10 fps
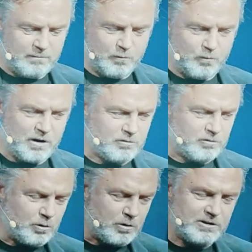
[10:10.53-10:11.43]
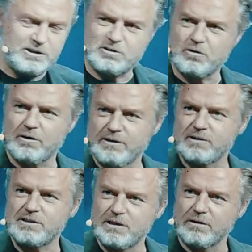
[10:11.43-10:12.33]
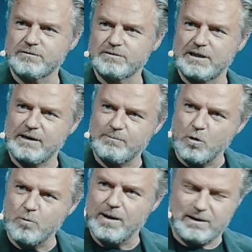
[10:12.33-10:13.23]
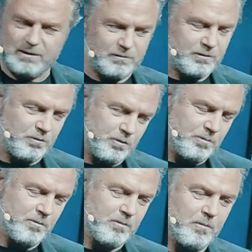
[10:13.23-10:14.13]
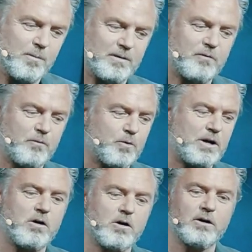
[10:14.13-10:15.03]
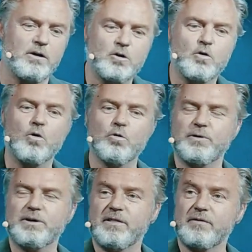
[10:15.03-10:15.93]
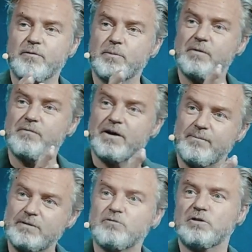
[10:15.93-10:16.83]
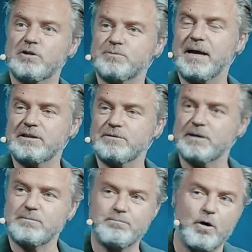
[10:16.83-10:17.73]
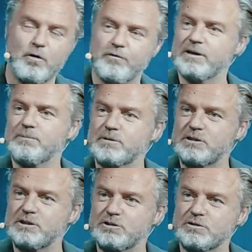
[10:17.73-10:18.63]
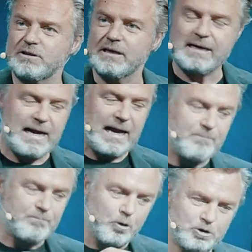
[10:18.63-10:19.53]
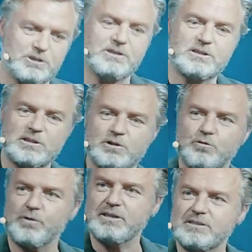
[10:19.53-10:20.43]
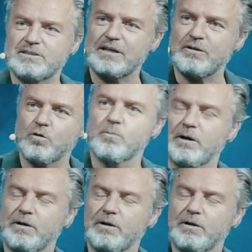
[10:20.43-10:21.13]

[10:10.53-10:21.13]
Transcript: We are totally digital in ourselves, and mobile through the mobile. We are already there from an environmental aspect, perfectly positioned, and pushing this into regions that normally